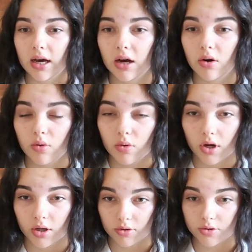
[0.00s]
How
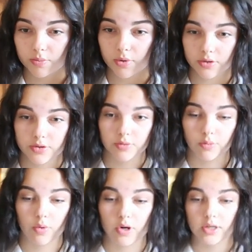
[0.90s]
are you supposed to
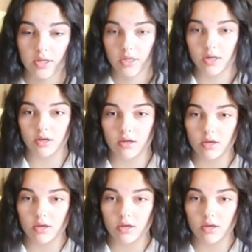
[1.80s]
wear that?